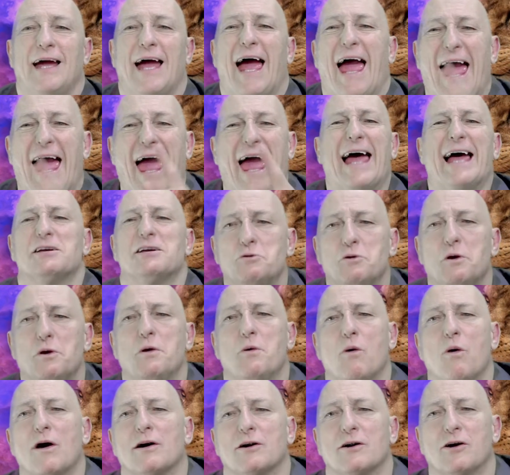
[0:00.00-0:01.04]
as we
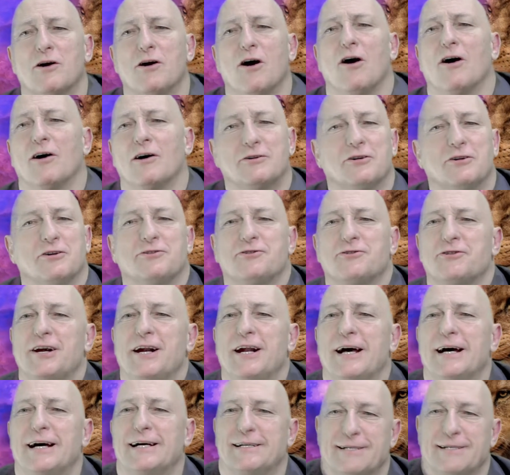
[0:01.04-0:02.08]
want God to treat
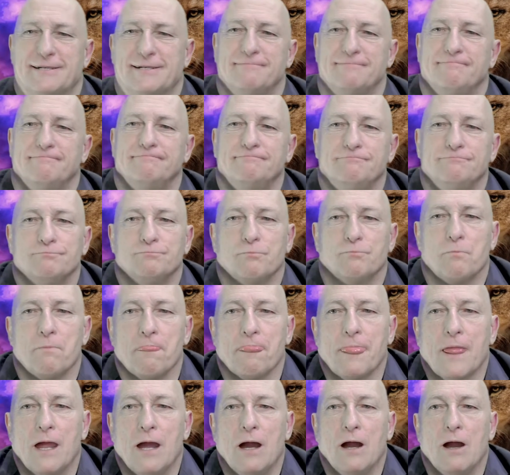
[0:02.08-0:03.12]
us?
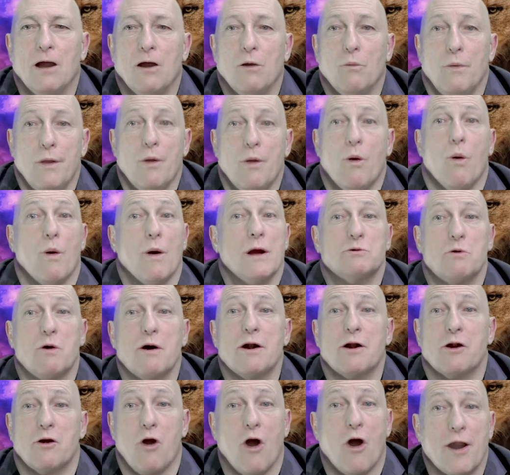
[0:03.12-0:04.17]
We always
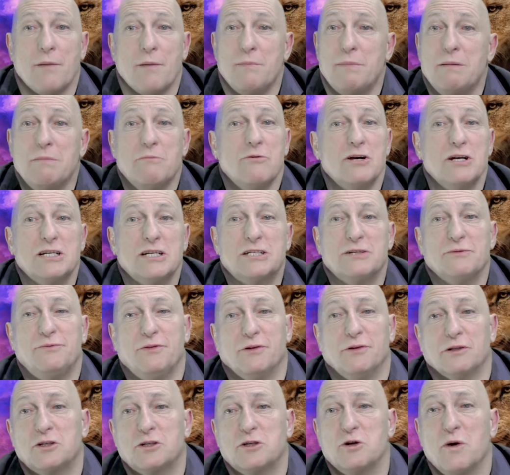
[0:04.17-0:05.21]
want God to be
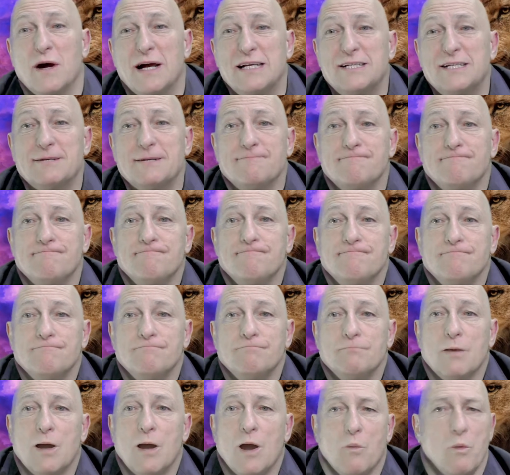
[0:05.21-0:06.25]
merciful to us.
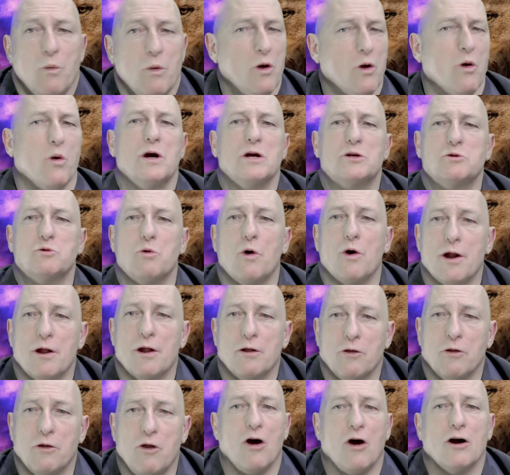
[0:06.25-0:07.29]
We always
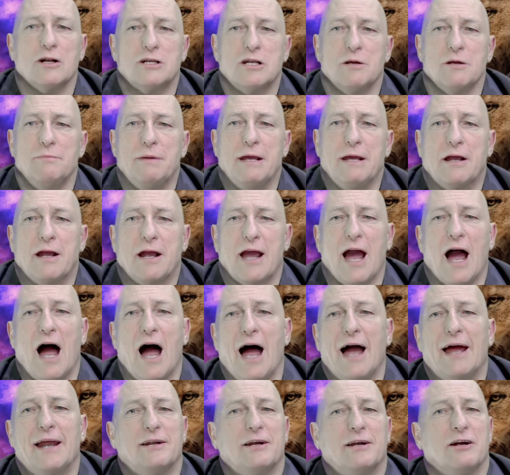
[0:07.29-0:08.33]
want God to be
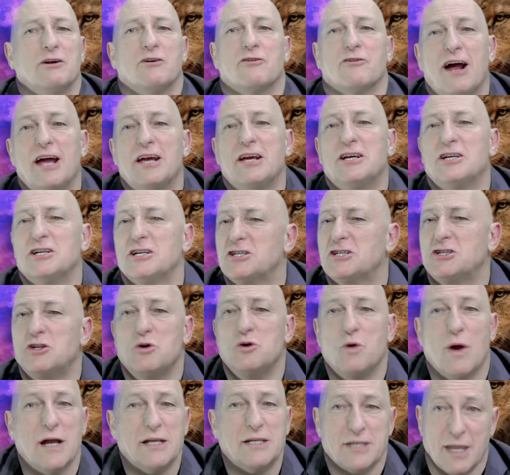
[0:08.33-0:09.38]
kind and gracious
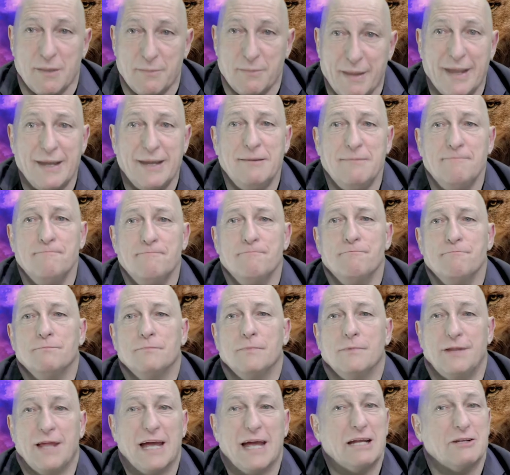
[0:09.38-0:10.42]
to us. Amen.
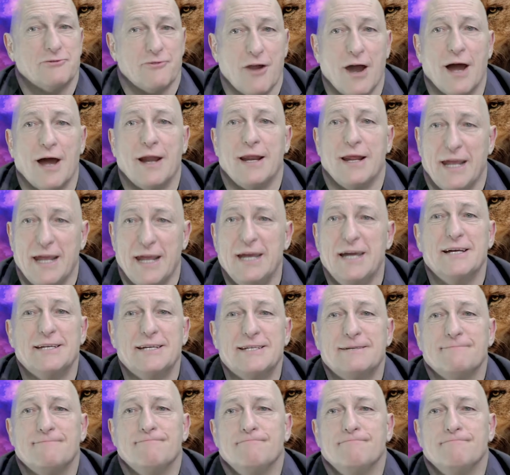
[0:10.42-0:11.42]
And that's right, He is.